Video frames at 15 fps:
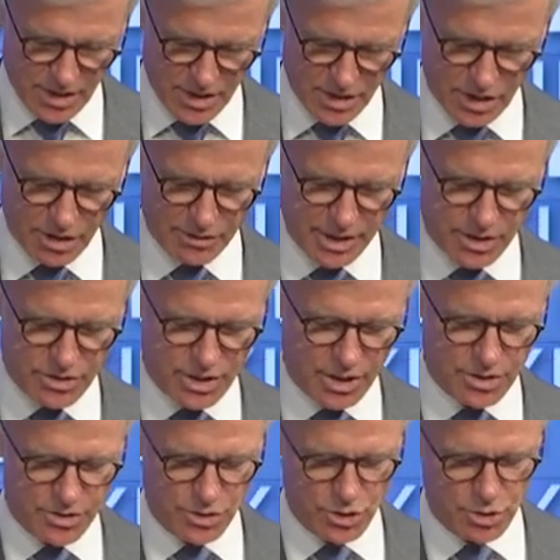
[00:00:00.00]
Her career has
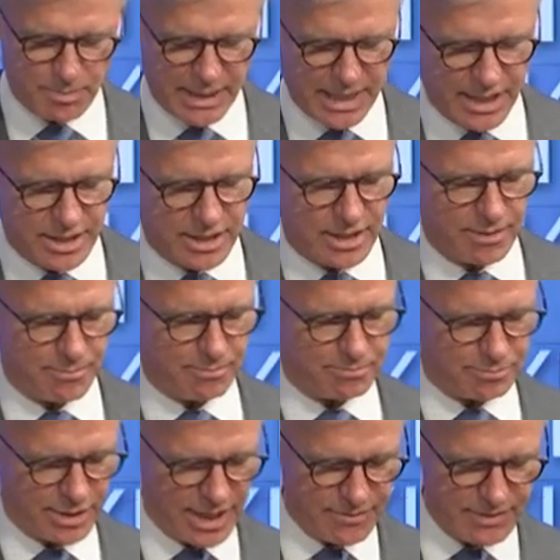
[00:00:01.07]
also spanned
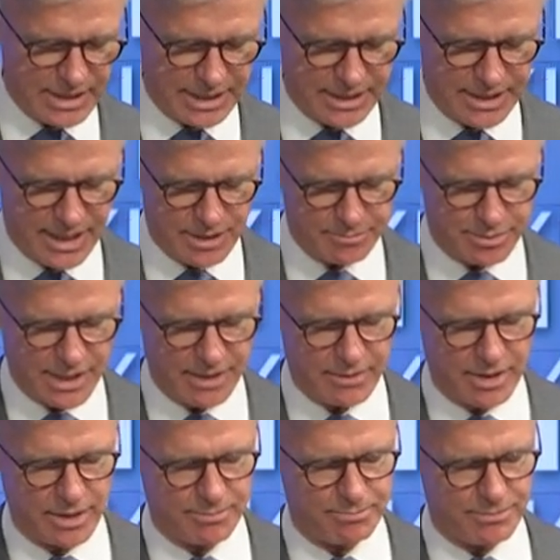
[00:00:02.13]
private and
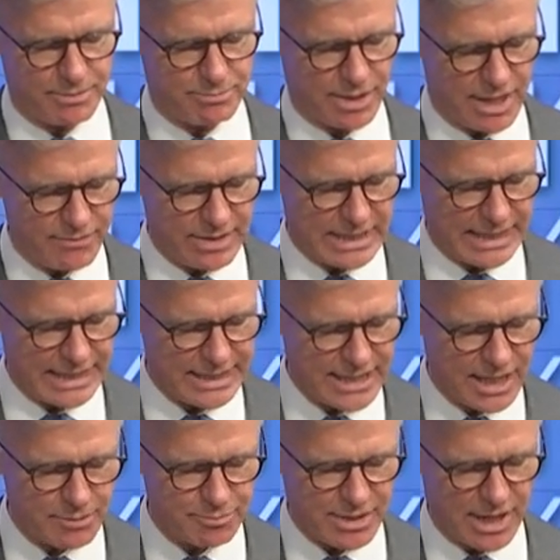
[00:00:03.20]
non-private uh, private and
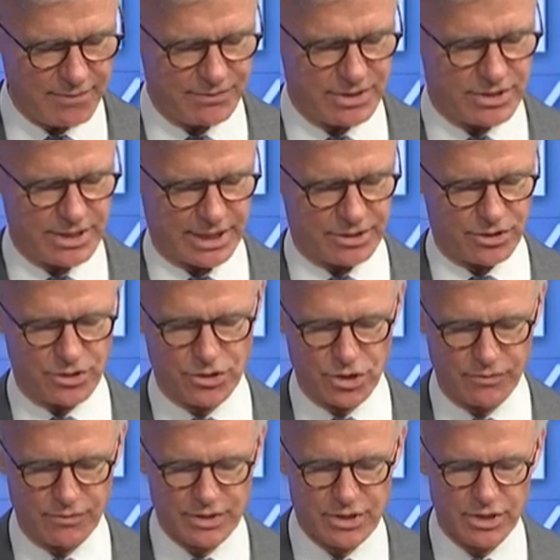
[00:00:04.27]
nonprofit sector
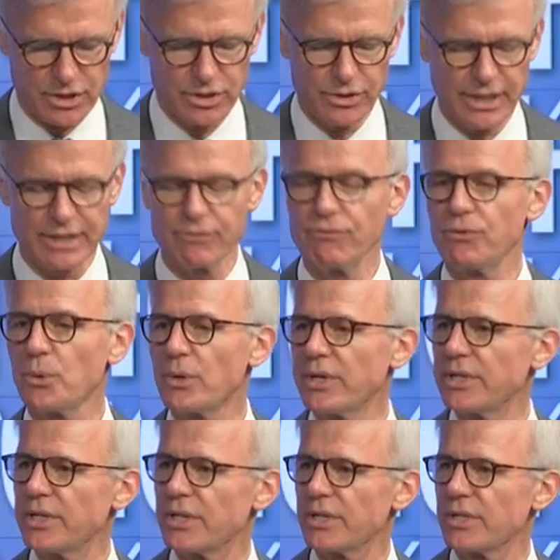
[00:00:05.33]
service, including four
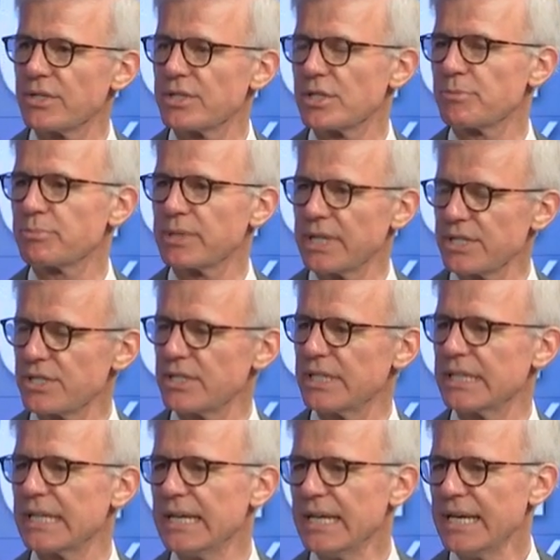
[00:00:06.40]
years as
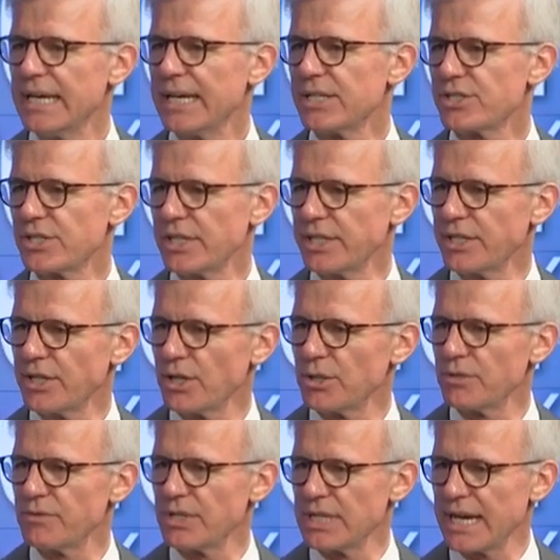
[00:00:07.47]
President and C E O
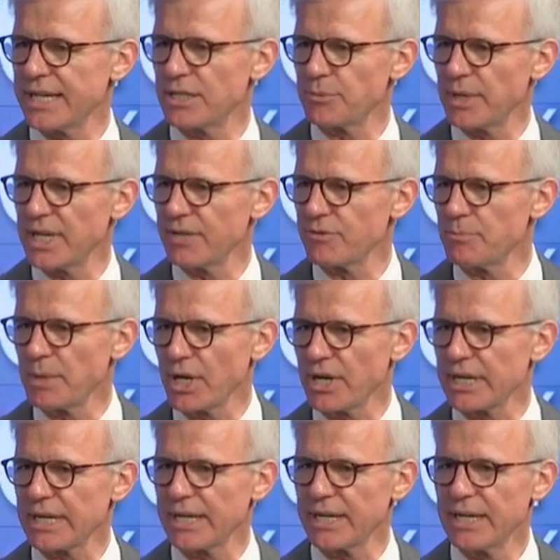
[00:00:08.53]
of the United Way of
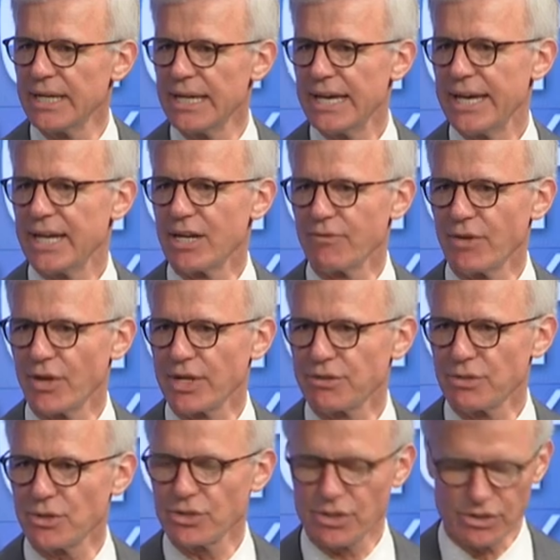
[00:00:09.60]
America at a very
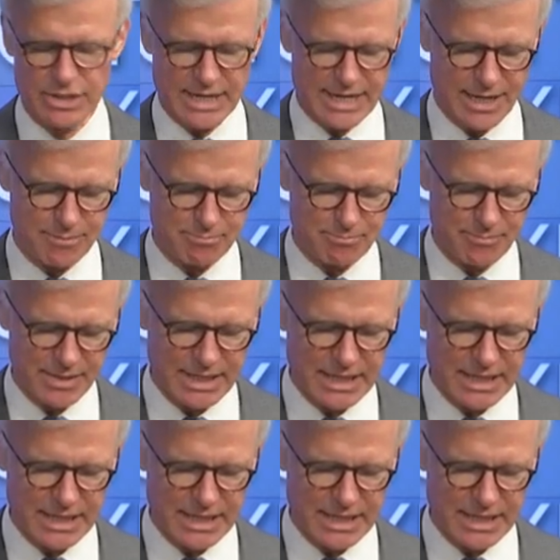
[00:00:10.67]
crucial time.